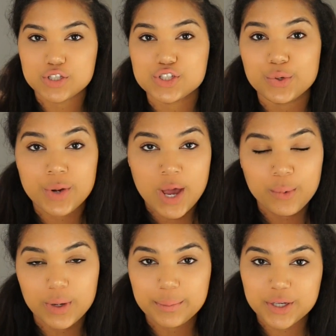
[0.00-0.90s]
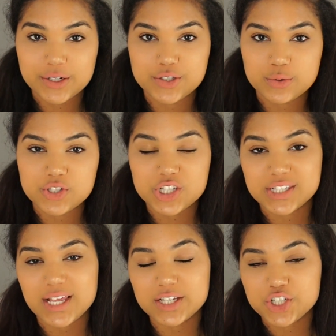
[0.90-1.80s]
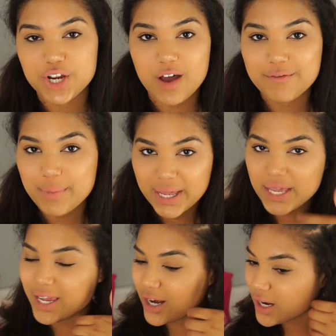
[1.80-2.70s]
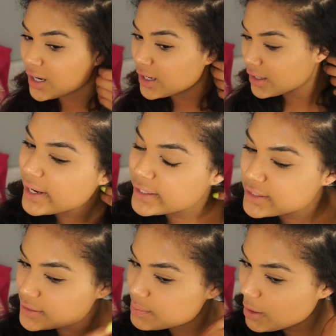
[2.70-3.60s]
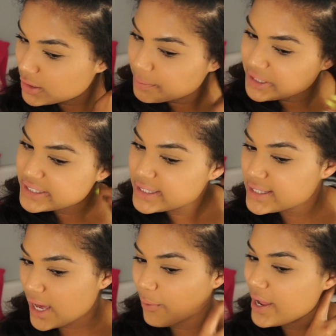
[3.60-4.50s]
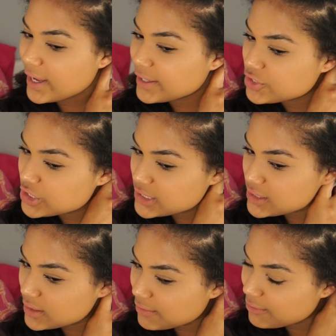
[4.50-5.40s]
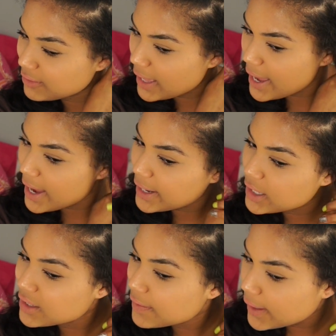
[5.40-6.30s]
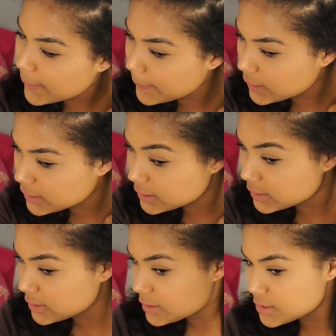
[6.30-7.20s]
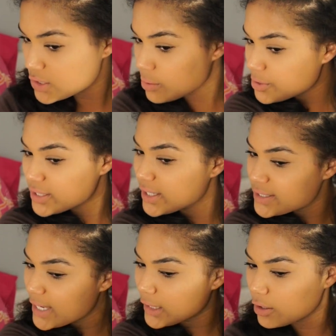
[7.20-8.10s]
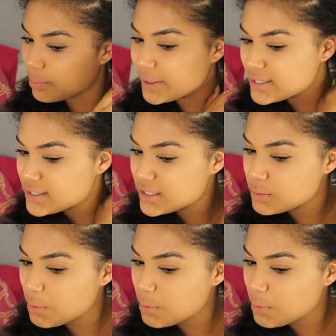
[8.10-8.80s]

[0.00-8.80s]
So now what I'm going to do is just section off my hair into smaller pieces. That way I can just flat iron them. So I'm just going to take little pieces,